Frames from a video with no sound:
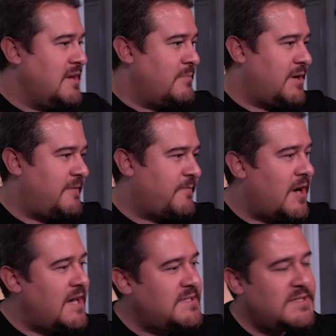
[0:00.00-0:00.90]
But for
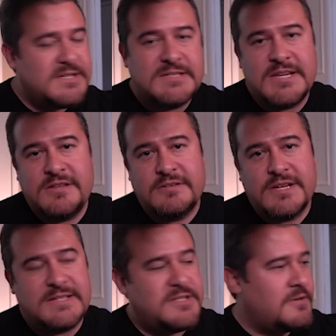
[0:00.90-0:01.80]
us, it's just
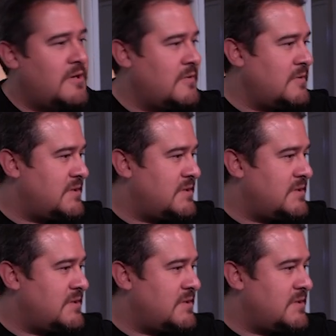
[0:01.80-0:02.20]
Ethernet 0.